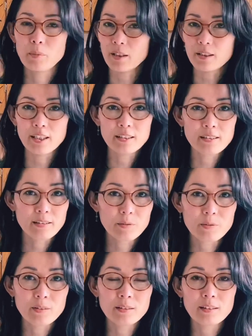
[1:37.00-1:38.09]
very
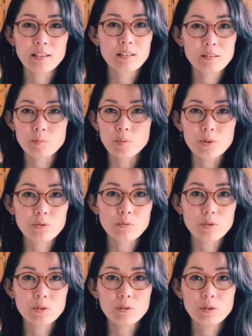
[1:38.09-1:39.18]
different
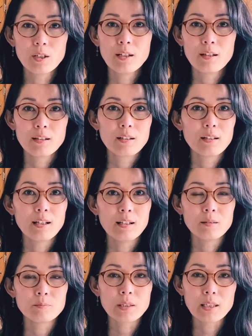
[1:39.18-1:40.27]
individuality
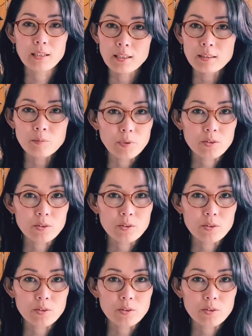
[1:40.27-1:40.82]
and in